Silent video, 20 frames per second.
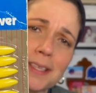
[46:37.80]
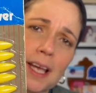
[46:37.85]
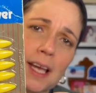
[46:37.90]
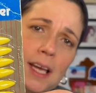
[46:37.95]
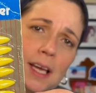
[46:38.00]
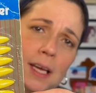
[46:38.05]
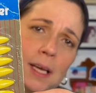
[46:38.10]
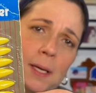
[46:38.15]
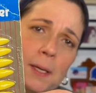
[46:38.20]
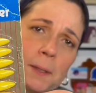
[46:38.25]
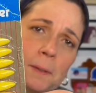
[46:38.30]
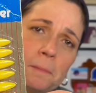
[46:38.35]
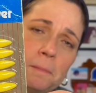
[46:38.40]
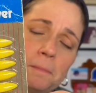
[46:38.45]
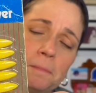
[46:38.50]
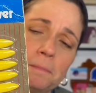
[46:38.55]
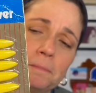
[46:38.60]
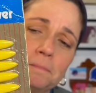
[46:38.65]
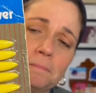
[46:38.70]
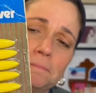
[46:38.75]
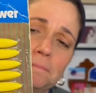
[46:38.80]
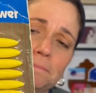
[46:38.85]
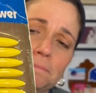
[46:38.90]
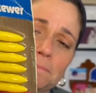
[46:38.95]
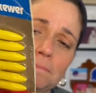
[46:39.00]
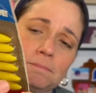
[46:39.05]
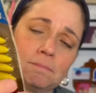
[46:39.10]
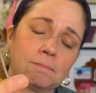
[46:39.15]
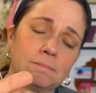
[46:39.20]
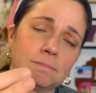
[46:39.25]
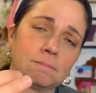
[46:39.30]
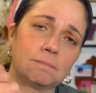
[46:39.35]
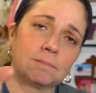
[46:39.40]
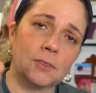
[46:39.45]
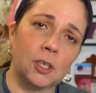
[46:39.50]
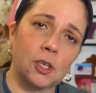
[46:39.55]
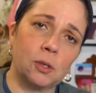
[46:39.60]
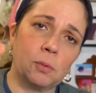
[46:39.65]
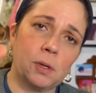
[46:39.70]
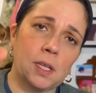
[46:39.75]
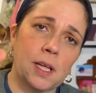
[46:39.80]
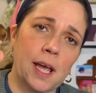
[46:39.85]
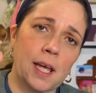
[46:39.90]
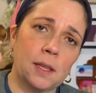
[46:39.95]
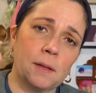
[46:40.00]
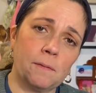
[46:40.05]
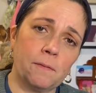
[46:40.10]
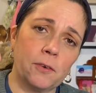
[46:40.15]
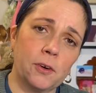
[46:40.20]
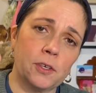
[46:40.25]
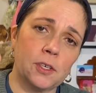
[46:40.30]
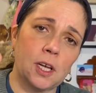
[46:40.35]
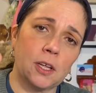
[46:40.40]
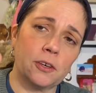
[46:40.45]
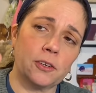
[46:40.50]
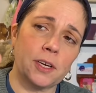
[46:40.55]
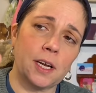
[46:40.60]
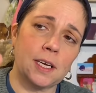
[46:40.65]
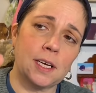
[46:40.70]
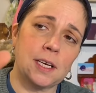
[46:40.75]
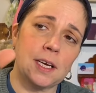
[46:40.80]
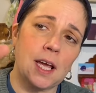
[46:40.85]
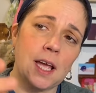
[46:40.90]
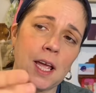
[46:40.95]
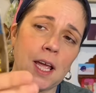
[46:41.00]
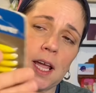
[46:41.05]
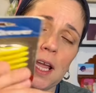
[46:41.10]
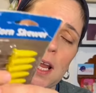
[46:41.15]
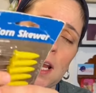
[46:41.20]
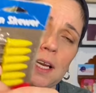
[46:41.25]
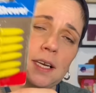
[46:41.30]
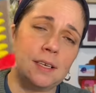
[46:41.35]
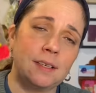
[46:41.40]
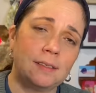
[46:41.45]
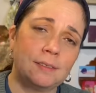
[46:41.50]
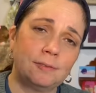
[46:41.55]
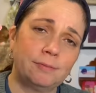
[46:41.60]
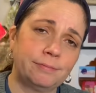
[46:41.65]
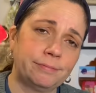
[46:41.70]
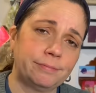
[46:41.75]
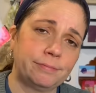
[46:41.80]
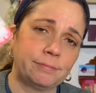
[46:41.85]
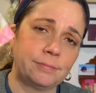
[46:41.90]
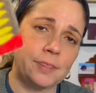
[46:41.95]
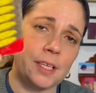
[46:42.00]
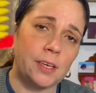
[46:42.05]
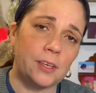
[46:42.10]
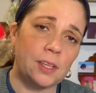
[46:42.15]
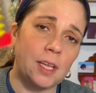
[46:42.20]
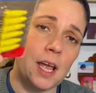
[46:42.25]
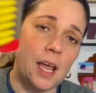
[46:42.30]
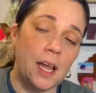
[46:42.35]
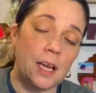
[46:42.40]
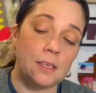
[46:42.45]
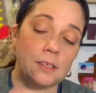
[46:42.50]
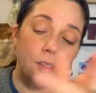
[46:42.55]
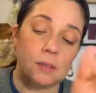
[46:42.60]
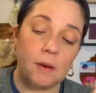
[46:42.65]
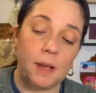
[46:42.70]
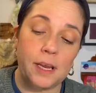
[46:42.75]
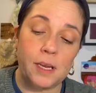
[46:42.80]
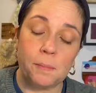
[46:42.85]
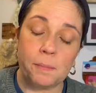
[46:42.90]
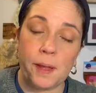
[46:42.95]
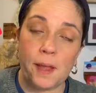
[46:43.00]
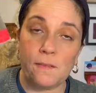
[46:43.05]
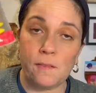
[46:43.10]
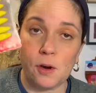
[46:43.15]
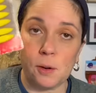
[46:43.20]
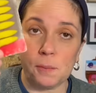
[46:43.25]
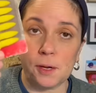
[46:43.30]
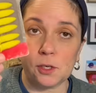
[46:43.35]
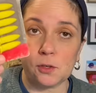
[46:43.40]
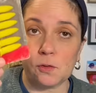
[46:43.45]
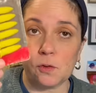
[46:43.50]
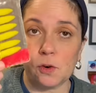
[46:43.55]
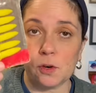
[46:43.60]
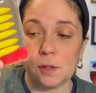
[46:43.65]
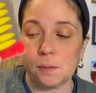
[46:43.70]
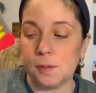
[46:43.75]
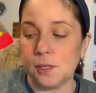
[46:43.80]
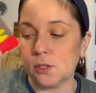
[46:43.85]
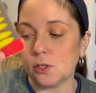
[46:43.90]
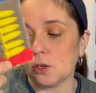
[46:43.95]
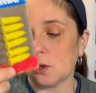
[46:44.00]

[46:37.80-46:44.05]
Um, Goodwill had them for $1.99. They're light, so I didn't pay very much for them. These are